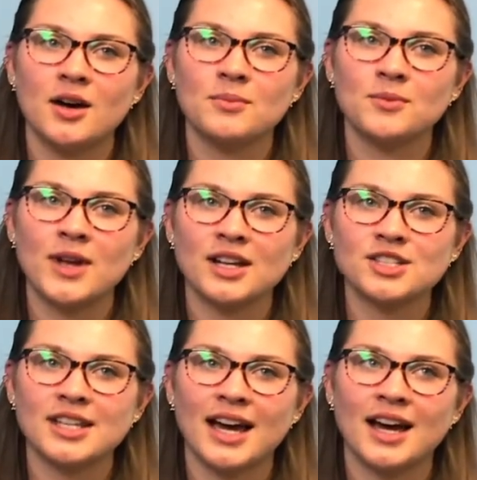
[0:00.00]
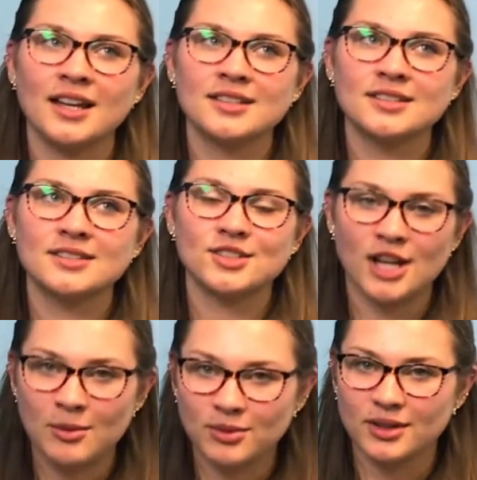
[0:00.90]
We actually had
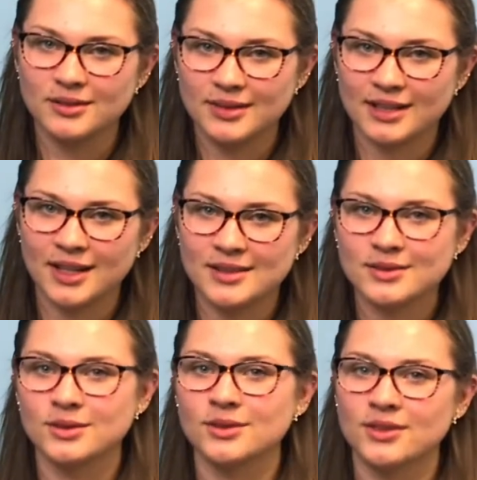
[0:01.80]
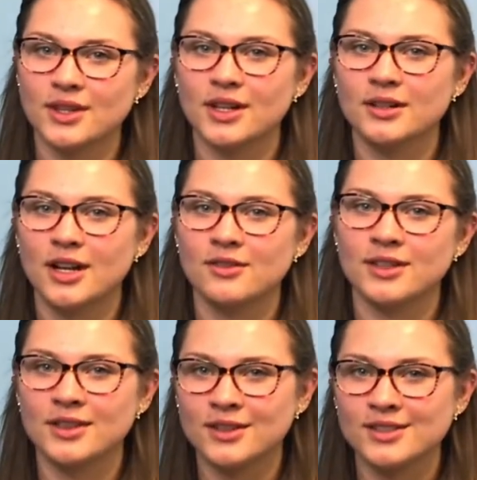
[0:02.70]
chapel at that school over there
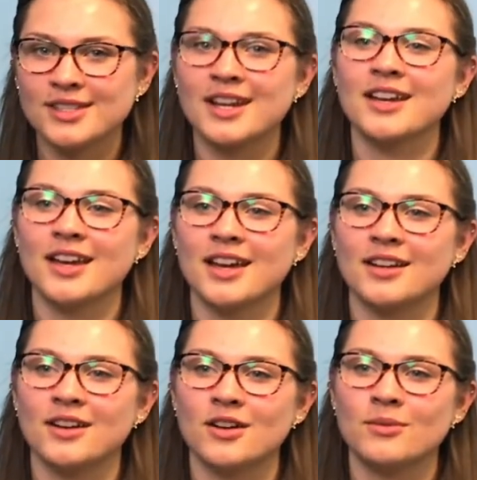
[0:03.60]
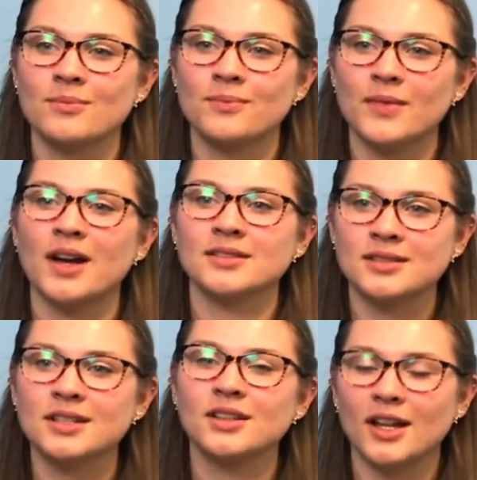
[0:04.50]
every Thursday, and I
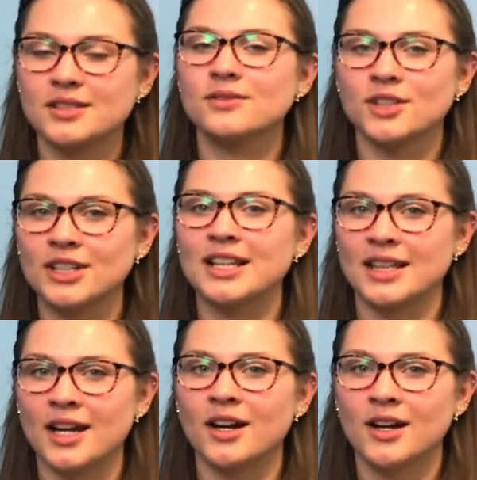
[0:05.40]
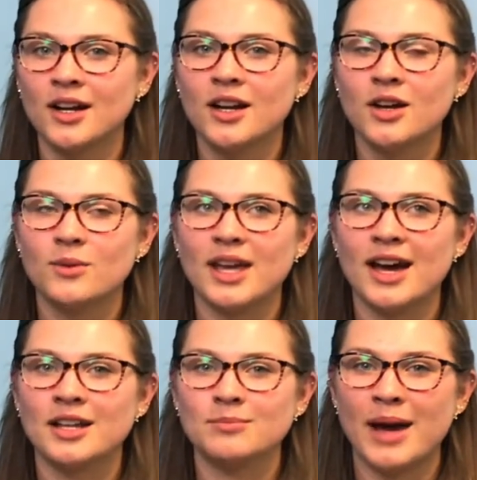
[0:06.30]
did lots of learning there. We
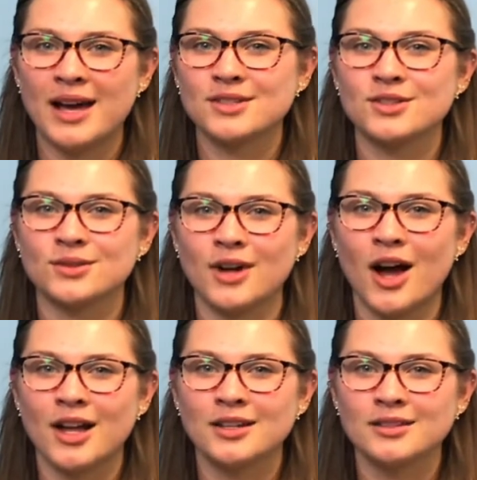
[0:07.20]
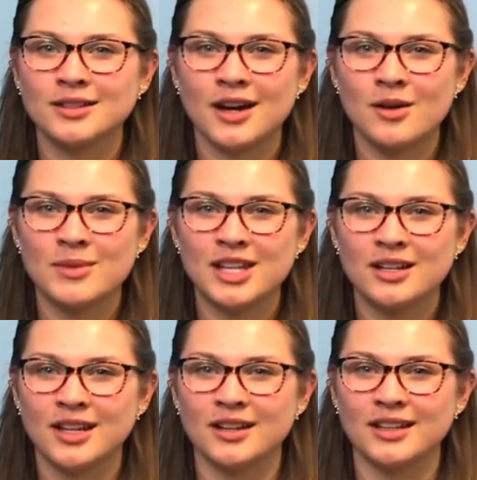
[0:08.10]
had Pastor Rod come
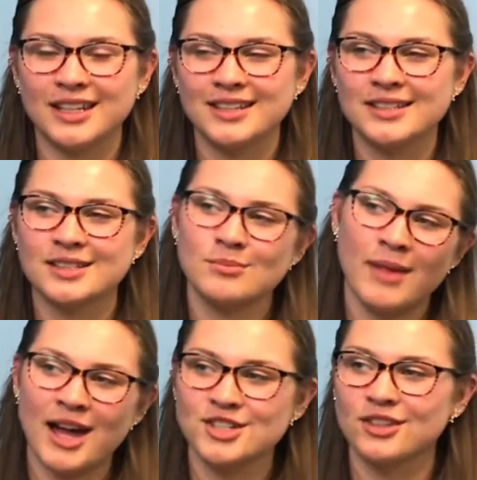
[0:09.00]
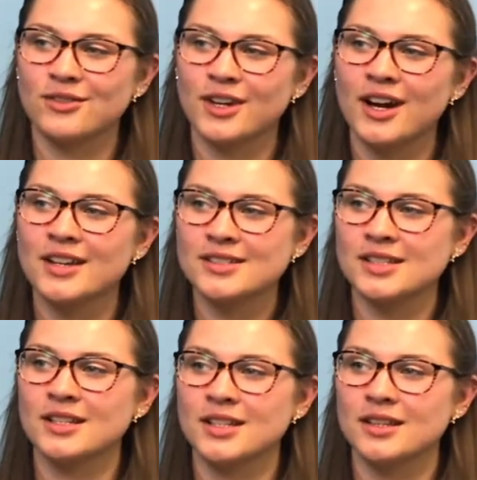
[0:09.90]
in, and he did some magic for us,
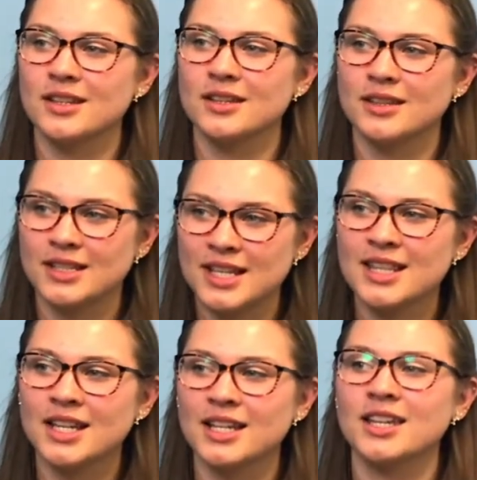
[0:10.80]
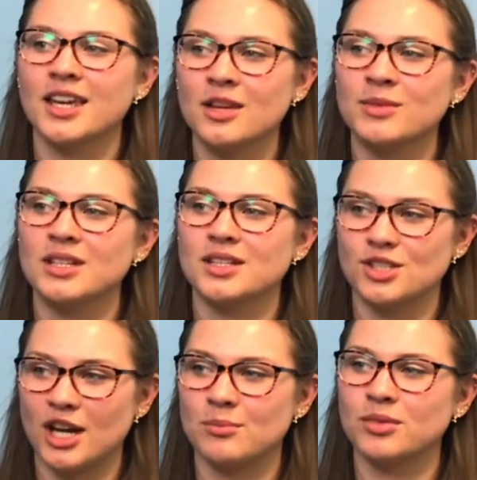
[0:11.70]
and the day that he came into
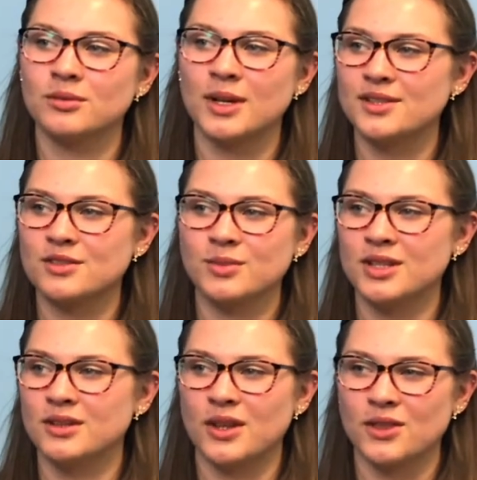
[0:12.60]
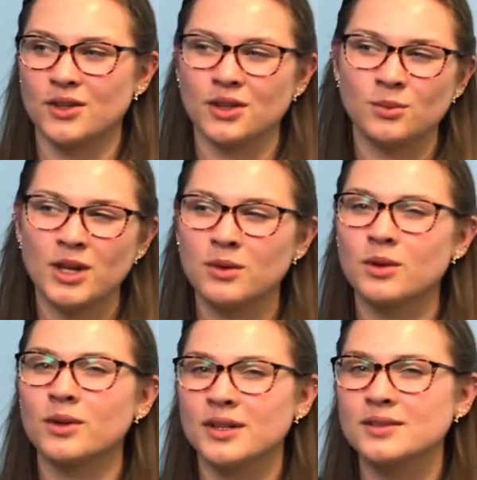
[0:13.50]
chapel must have been the 3rd week
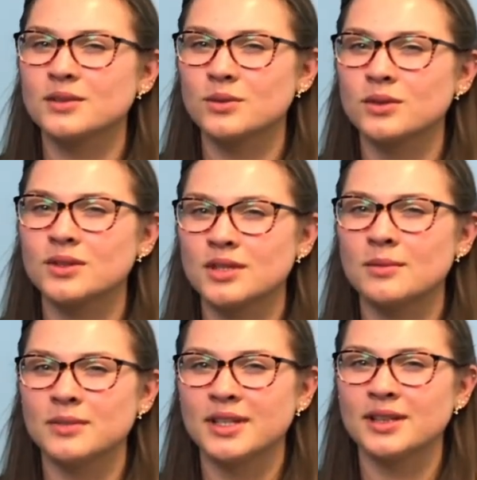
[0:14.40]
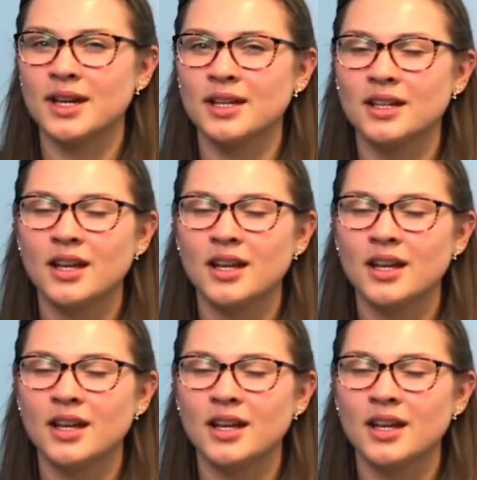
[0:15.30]
we were at school or something like that.